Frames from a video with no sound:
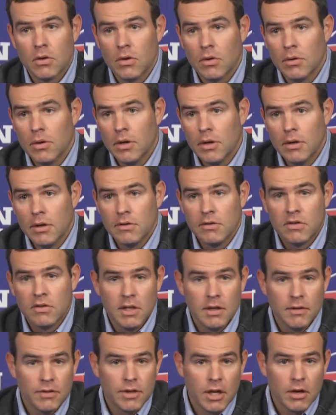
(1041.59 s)
or
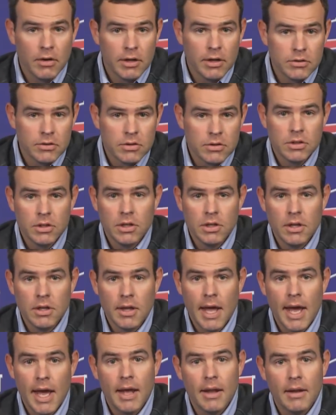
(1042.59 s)
see if they're interested in
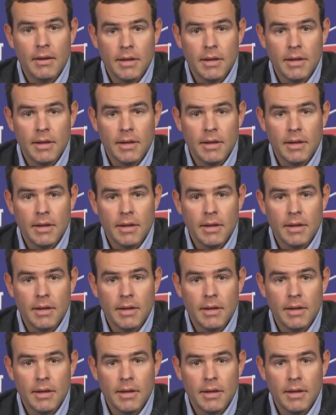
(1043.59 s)
that.